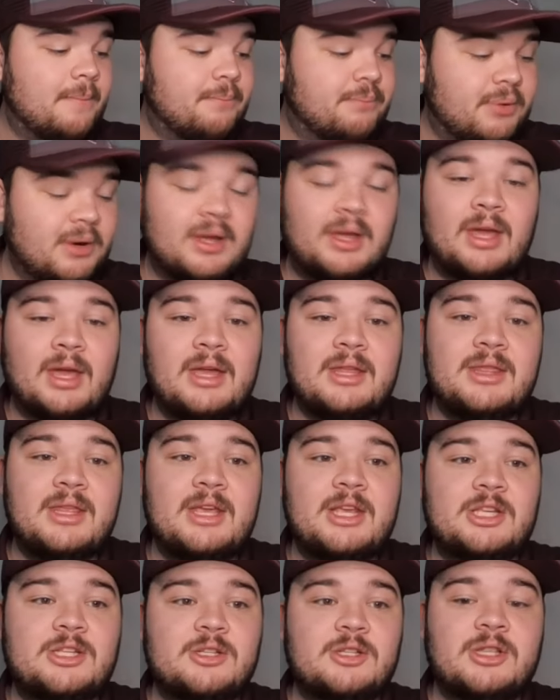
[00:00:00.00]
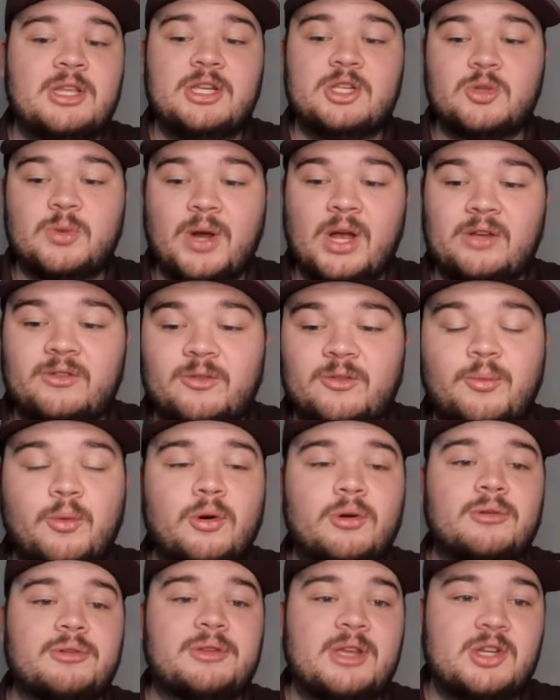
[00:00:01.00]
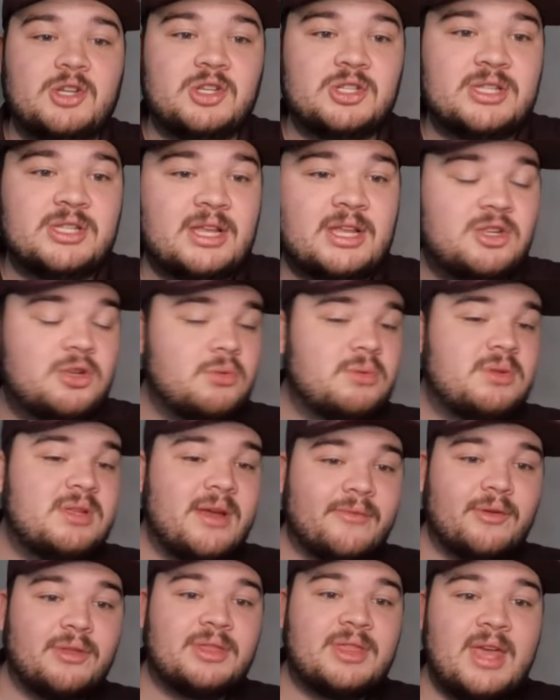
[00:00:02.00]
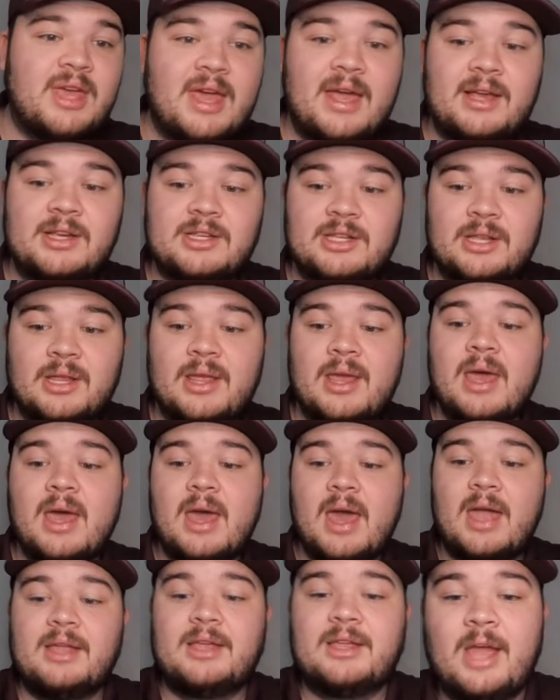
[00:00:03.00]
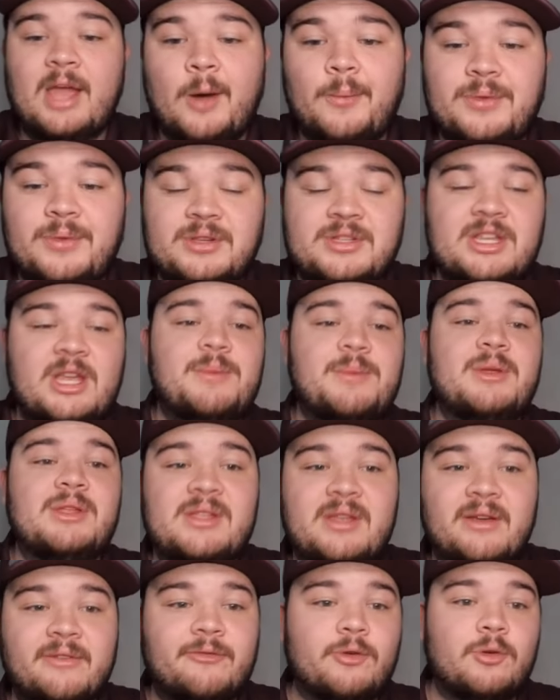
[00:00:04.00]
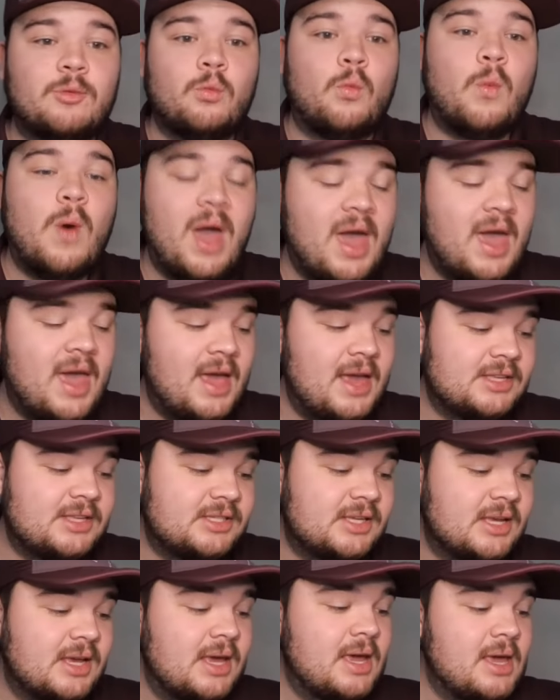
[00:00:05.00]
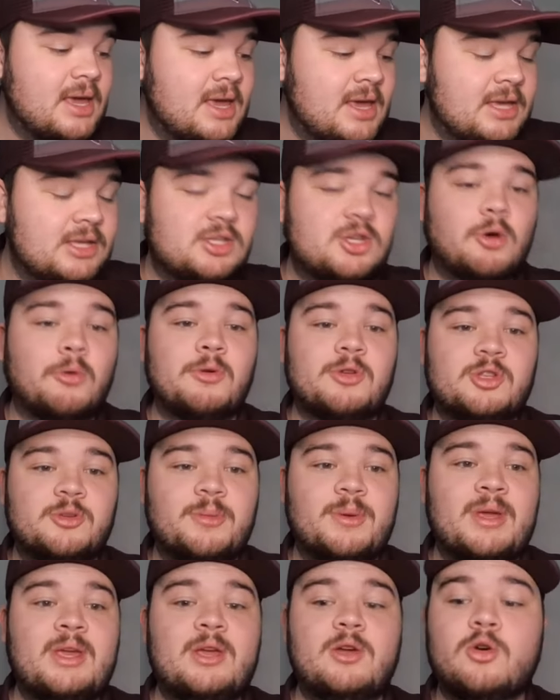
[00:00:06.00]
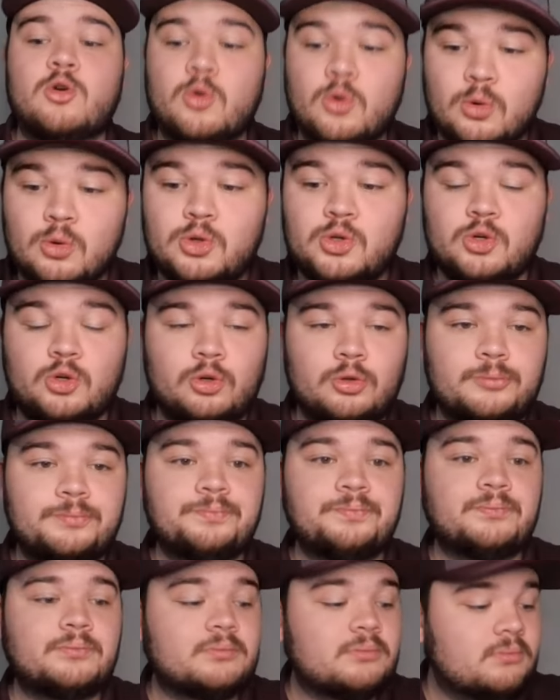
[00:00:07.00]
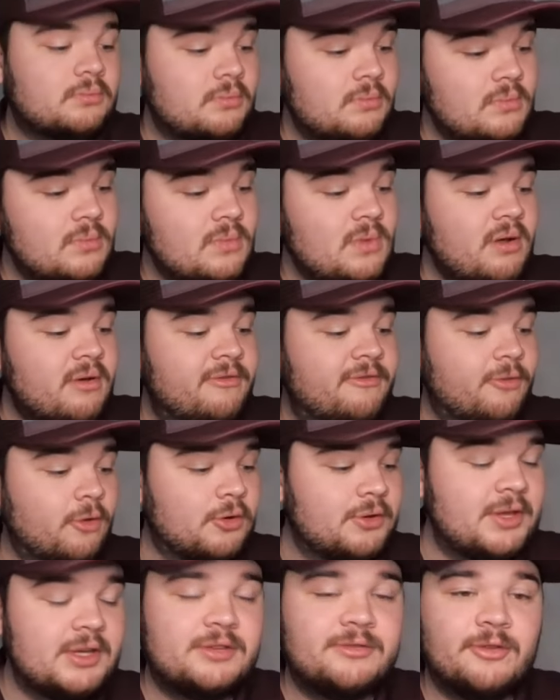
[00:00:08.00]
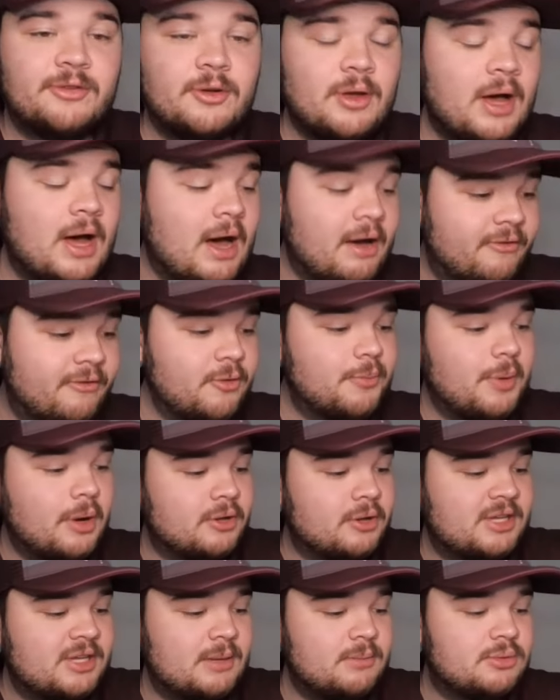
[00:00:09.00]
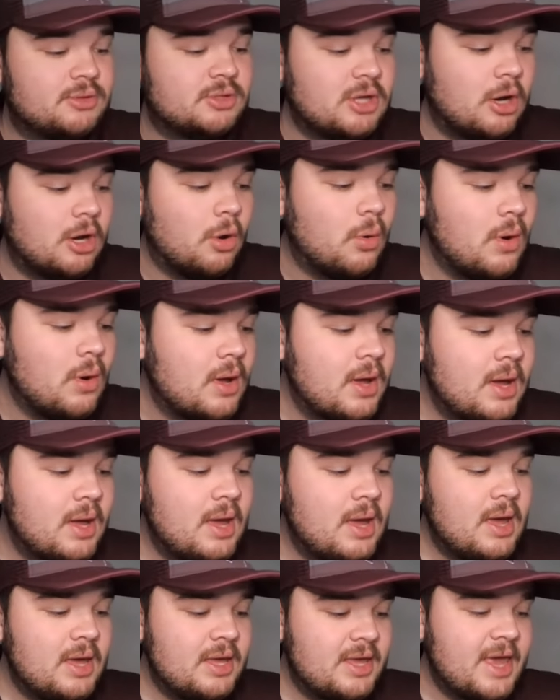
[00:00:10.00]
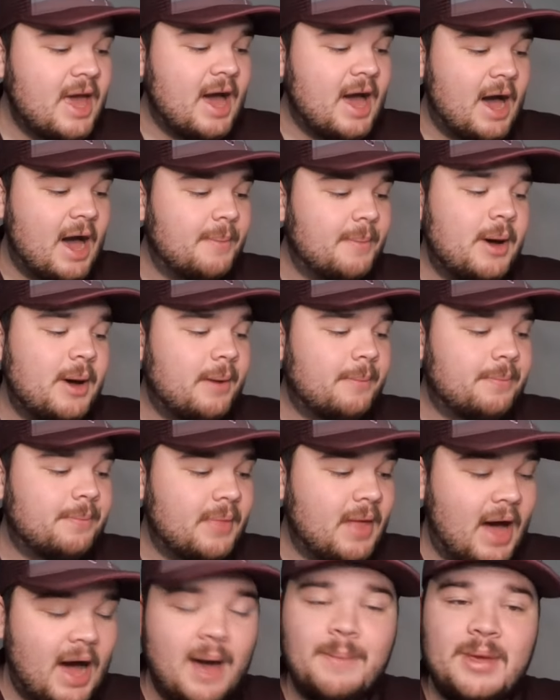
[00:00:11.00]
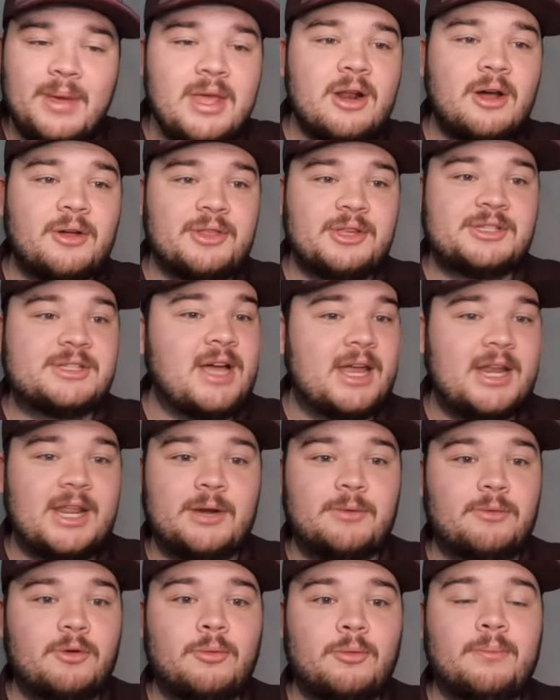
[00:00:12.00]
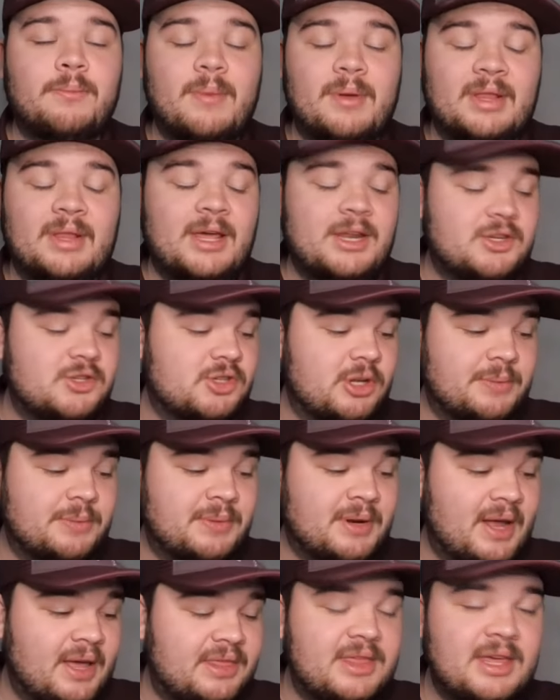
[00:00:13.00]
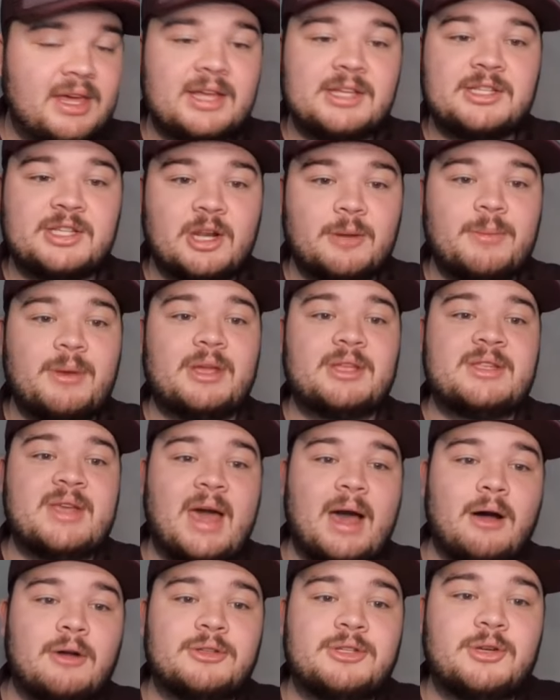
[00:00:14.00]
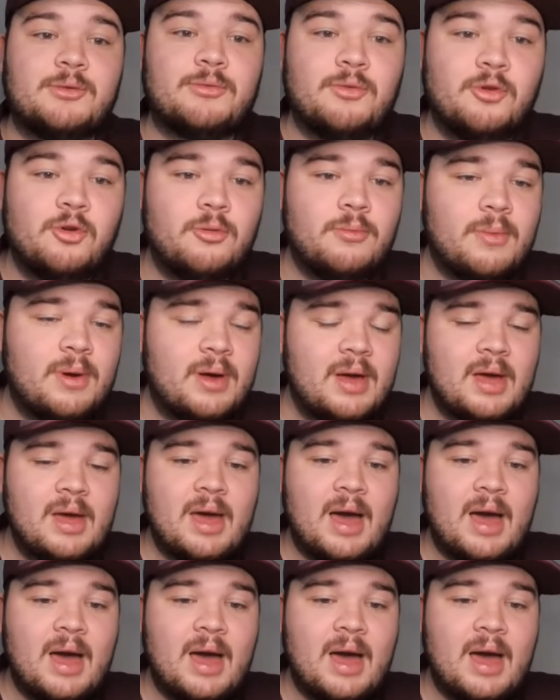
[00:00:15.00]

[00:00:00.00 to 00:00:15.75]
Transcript: bringing in these transfer portal additions that do different things and can help this team in different ways is going to be crucial for this football team. So, yeah, I'm in on this tight end room, ladies and gentlemen. I think it's going to be a talented room.